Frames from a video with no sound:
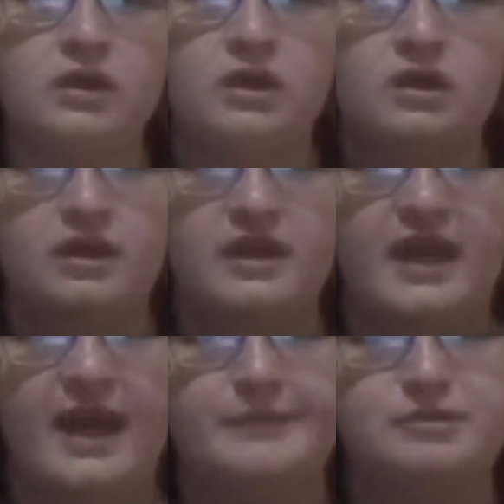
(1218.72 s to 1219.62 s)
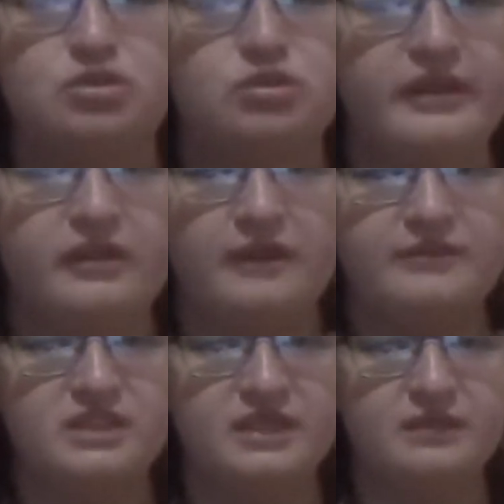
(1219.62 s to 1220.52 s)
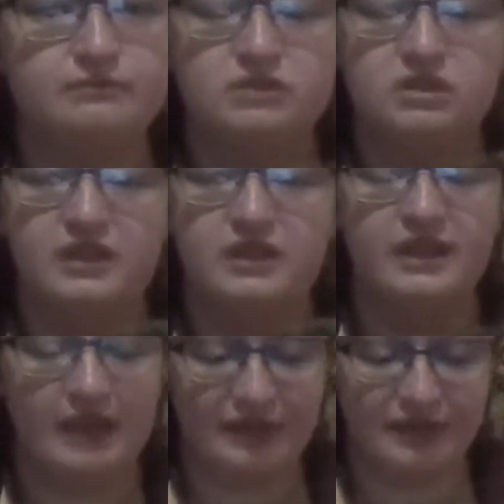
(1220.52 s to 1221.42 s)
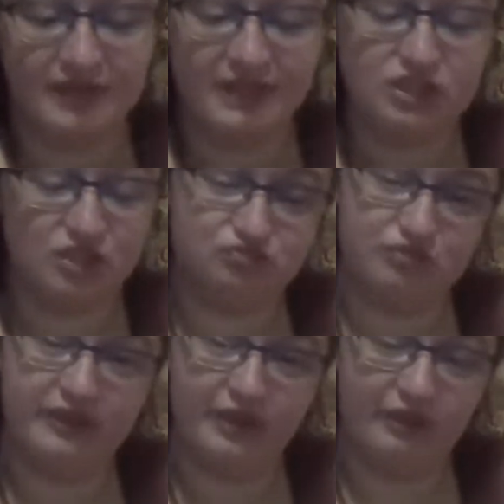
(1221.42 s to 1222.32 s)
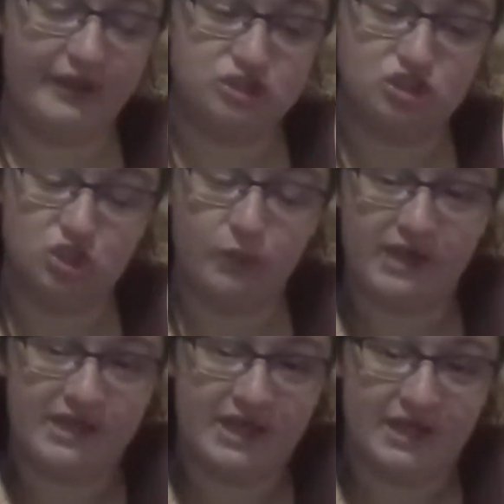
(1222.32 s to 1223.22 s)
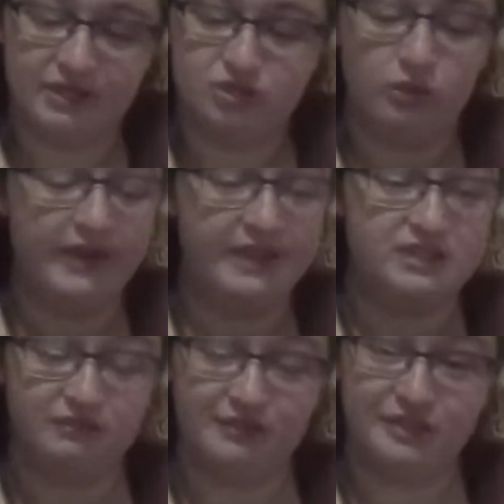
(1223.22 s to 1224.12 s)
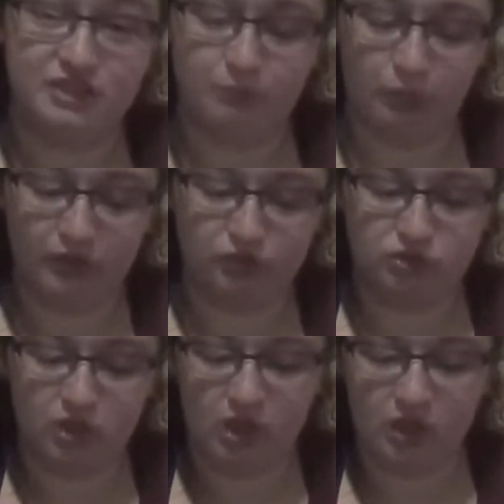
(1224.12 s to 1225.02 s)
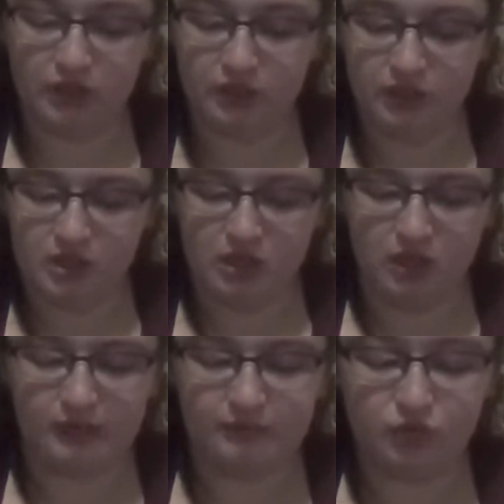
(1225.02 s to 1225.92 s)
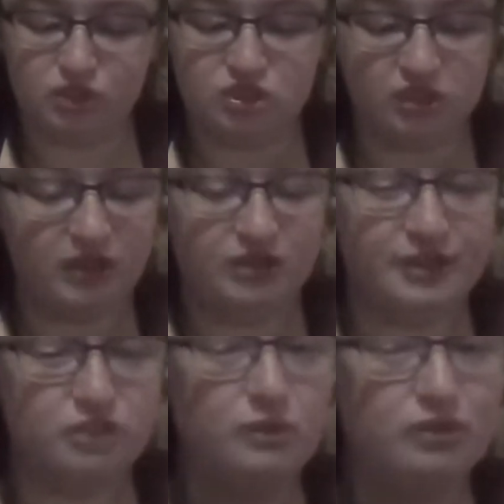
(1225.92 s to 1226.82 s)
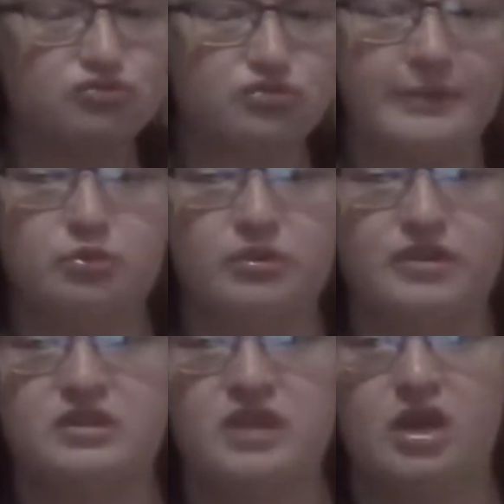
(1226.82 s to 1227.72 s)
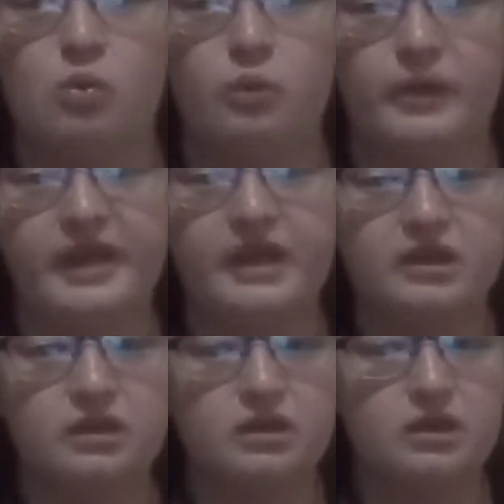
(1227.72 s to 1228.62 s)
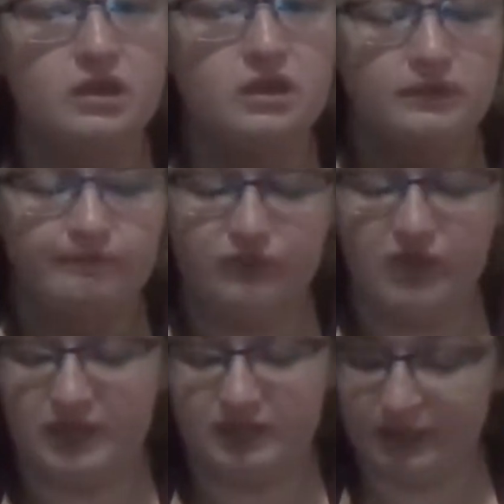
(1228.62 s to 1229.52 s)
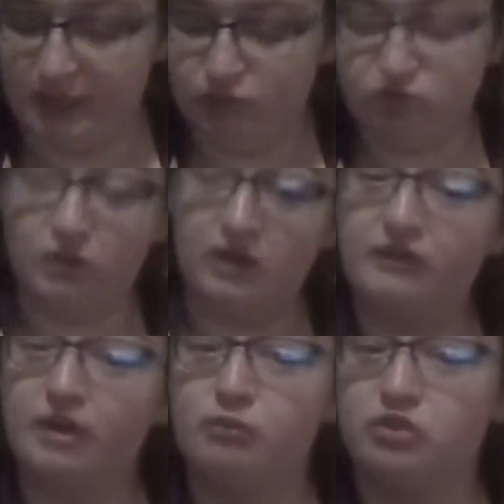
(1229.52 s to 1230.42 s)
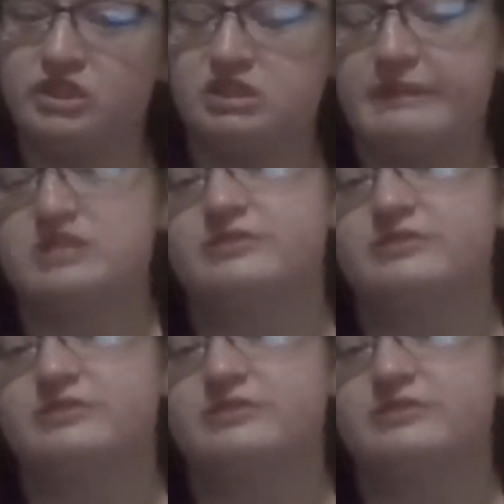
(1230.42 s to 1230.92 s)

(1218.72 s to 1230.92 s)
He absolutely loves it. I think he just really likes chewing on any toy. He's a very spoiled dog. Unfortunately, this one ripped within like a week, and it was one of our more expensive